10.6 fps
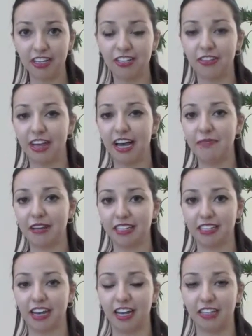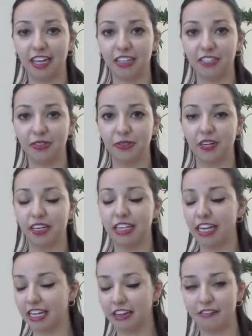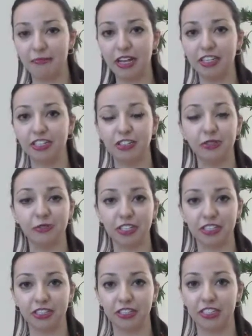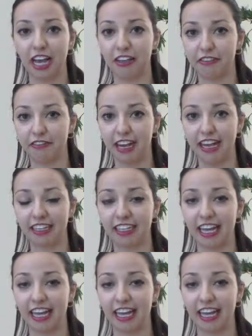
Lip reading: So that means that I like to take in information, do research, gather facts,